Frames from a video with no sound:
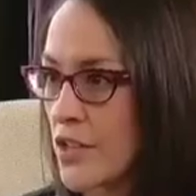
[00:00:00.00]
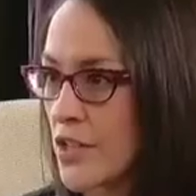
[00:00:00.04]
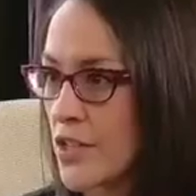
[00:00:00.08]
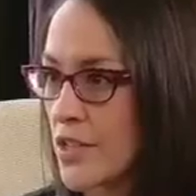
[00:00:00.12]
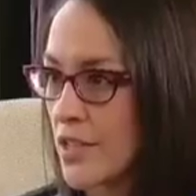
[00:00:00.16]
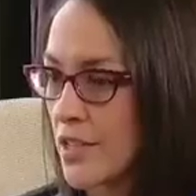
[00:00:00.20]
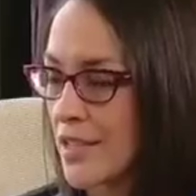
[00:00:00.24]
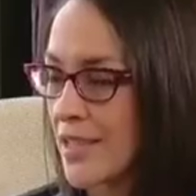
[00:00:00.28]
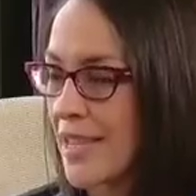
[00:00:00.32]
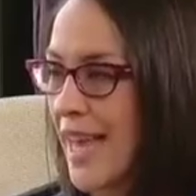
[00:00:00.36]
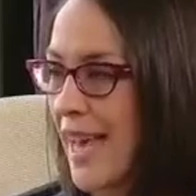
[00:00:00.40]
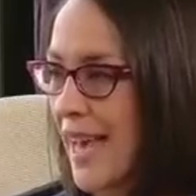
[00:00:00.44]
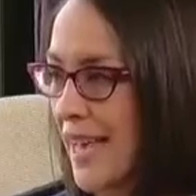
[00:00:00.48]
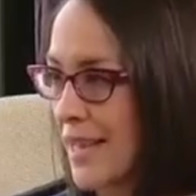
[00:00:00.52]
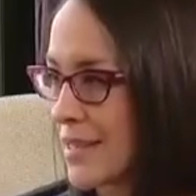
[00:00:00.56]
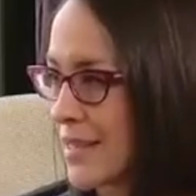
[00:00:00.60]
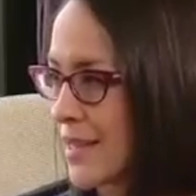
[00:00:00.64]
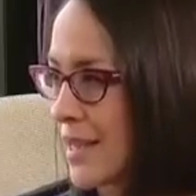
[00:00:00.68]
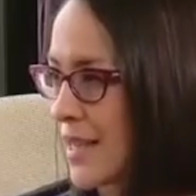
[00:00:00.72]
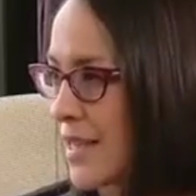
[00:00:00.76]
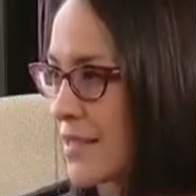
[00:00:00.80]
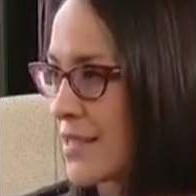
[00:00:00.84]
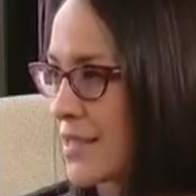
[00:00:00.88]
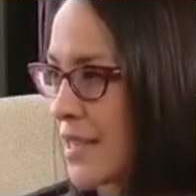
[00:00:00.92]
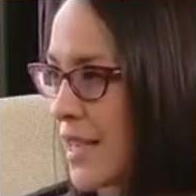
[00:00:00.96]
are still
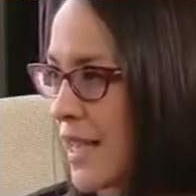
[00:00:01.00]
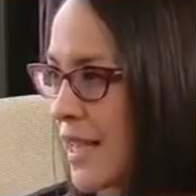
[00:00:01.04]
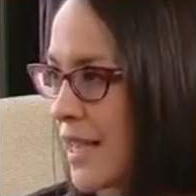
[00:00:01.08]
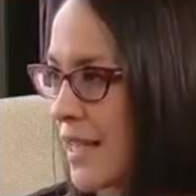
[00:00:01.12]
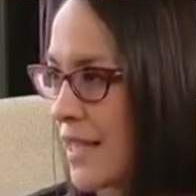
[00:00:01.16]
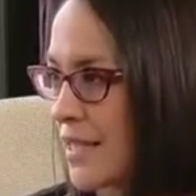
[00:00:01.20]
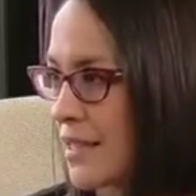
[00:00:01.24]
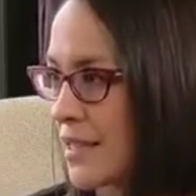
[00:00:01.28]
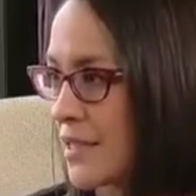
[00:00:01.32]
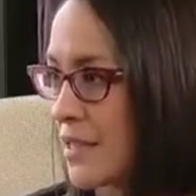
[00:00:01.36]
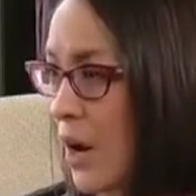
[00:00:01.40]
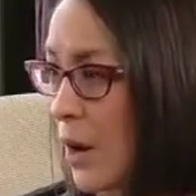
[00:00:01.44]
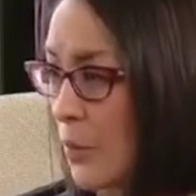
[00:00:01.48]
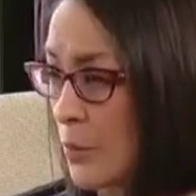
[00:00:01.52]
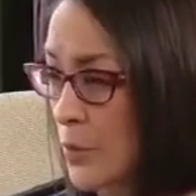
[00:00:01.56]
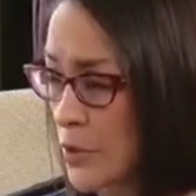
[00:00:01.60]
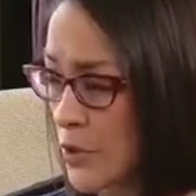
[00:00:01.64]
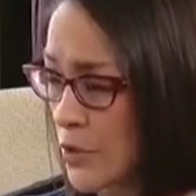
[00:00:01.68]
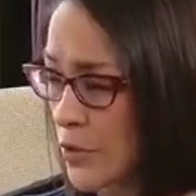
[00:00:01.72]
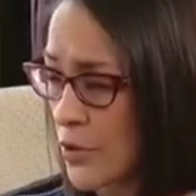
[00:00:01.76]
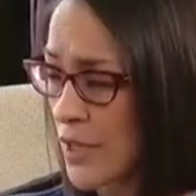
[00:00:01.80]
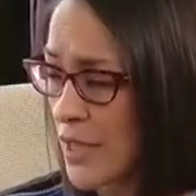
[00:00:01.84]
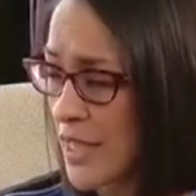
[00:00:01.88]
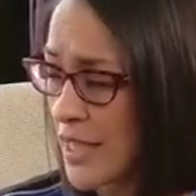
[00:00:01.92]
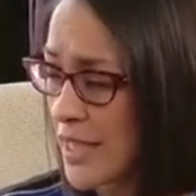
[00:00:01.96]
access and
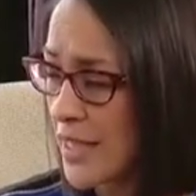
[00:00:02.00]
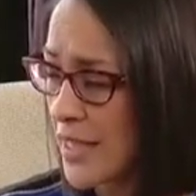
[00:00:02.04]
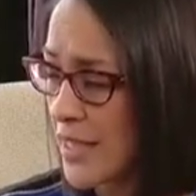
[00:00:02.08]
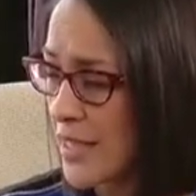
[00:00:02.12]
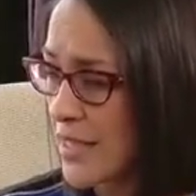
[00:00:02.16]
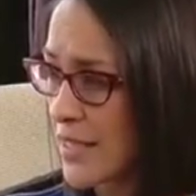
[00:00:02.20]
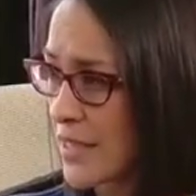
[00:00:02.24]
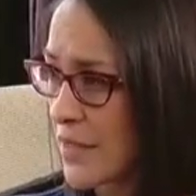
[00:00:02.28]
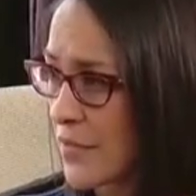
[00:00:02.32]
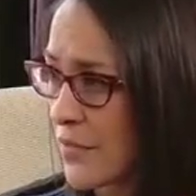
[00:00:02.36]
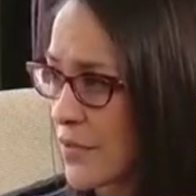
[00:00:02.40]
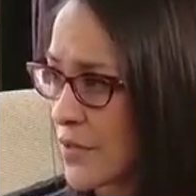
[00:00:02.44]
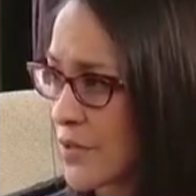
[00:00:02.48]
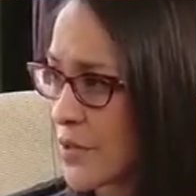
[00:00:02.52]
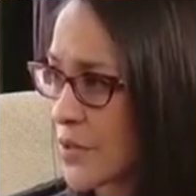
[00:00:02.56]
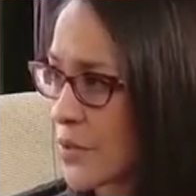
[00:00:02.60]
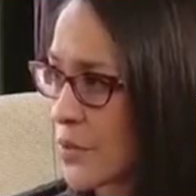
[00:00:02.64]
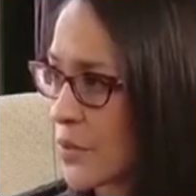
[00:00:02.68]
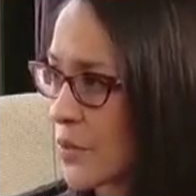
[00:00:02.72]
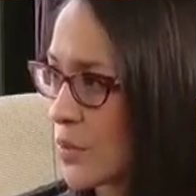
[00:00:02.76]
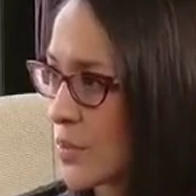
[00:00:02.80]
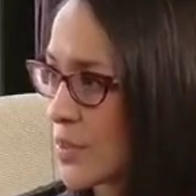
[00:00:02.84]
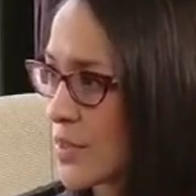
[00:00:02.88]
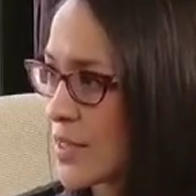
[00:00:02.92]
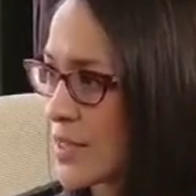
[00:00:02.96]
opportunity in different okay.
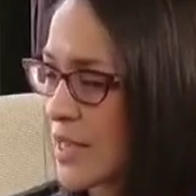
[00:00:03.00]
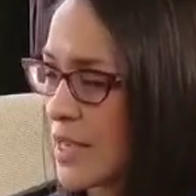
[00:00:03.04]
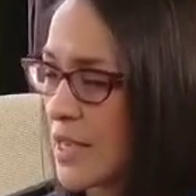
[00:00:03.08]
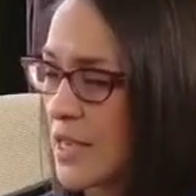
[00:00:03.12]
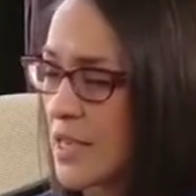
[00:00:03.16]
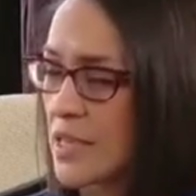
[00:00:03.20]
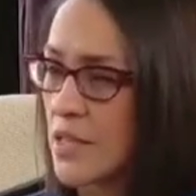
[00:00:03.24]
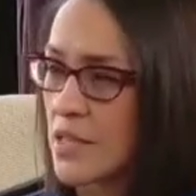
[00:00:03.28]
schools.